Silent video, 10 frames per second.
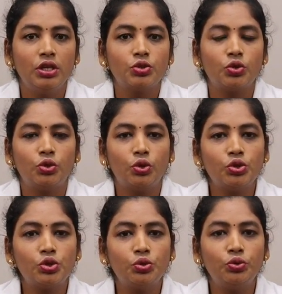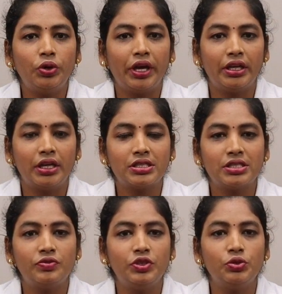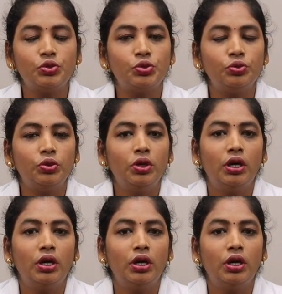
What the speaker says: So those 2 areas we used to